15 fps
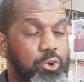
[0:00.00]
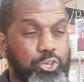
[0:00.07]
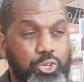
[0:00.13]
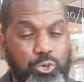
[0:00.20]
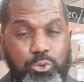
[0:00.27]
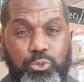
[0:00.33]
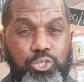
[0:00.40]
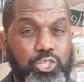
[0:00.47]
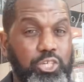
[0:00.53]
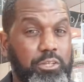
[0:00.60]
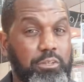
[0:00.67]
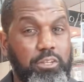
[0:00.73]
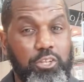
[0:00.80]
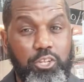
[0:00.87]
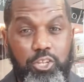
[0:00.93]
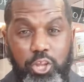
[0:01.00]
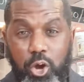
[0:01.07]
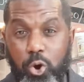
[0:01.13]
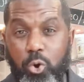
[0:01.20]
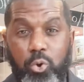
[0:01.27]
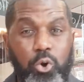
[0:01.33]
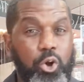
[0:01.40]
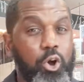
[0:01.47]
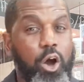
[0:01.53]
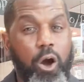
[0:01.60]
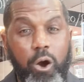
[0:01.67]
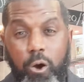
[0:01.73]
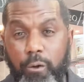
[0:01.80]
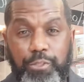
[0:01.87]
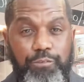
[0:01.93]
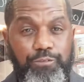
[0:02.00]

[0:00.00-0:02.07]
you should know all the